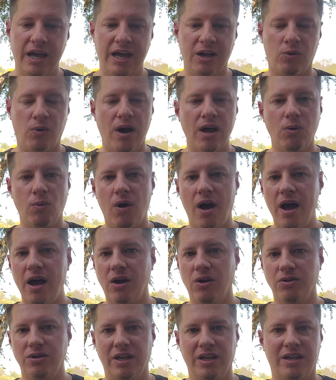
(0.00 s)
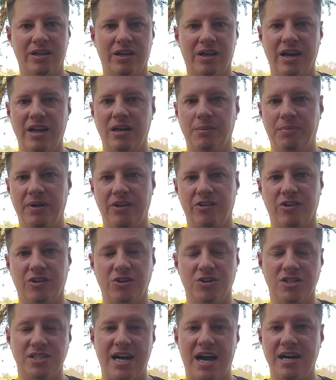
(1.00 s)
And quite a while, it kind of depends on
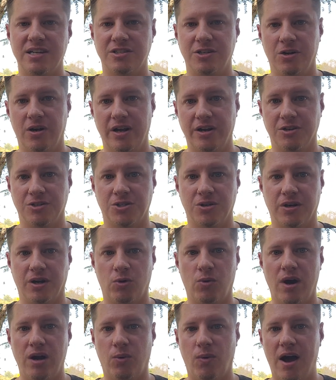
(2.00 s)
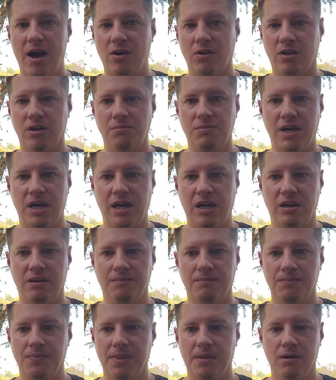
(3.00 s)
your size and your industry. Quite a while could mean
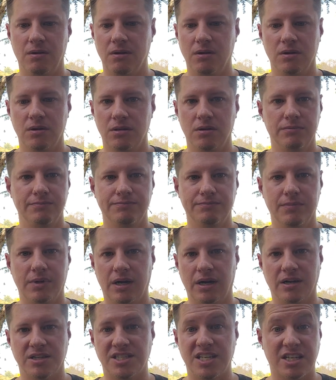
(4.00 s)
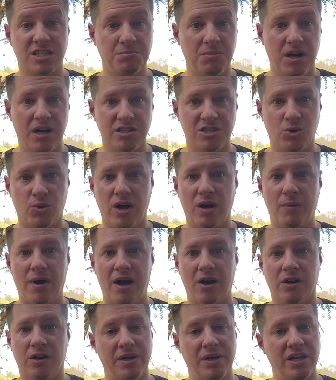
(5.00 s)
uh, six months, quite a
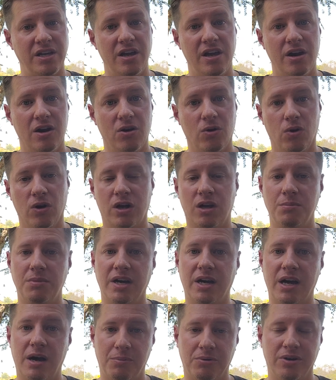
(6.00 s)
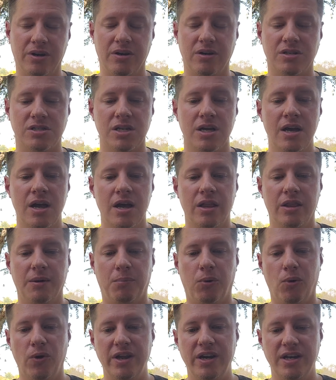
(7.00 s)
while a year, or it could be a couple years. The
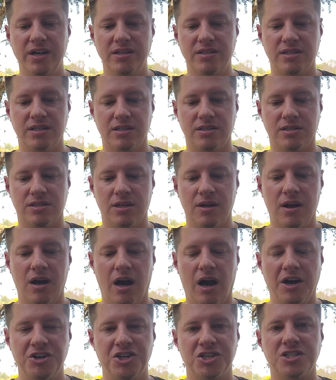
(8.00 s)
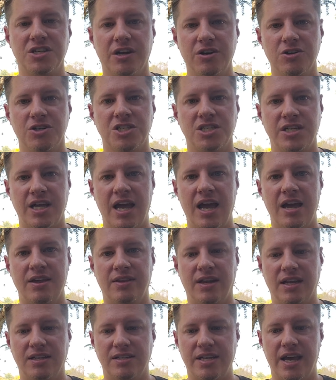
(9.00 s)
point is, is uh, just understand
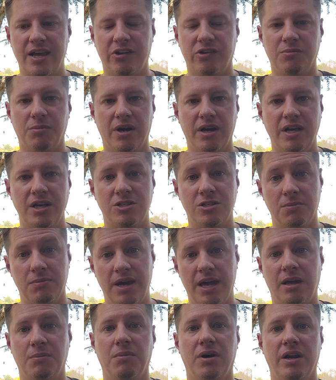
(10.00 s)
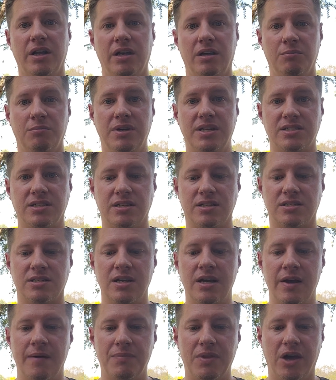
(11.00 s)
that it takes money to make money in business.
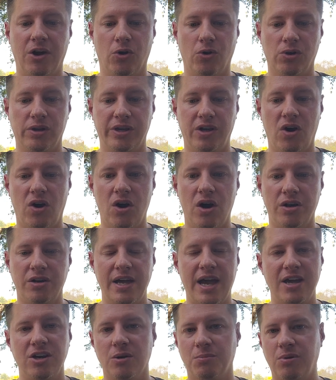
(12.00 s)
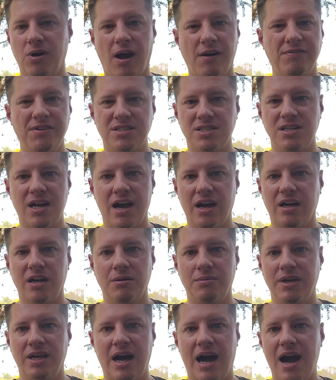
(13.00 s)
And early on, yeah, your profit's not going
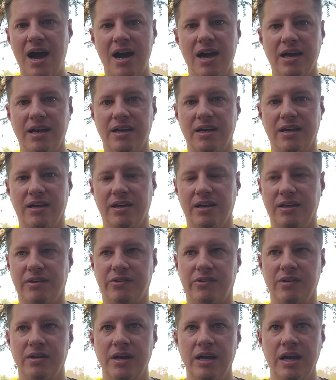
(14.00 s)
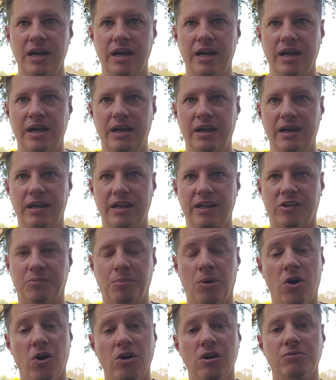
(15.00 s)
to be high. It's it's
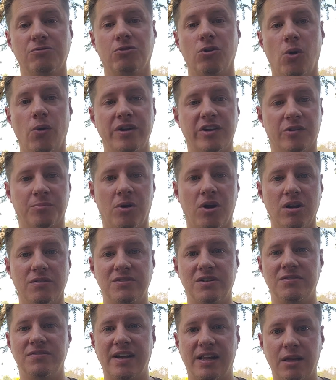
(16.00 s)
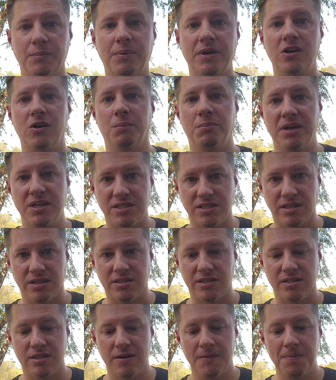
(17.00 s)
part of growing. It's part of developing your
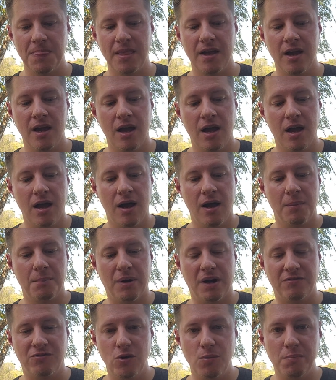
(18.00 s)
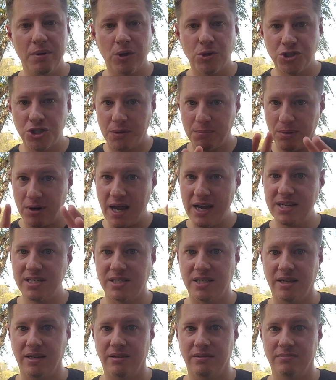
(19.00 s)
business. But if you build your
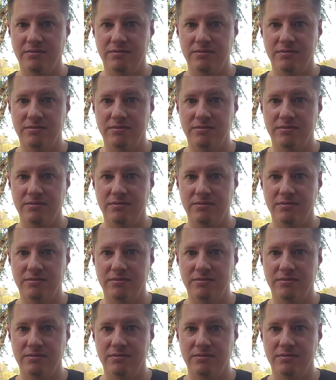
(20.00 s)
pricing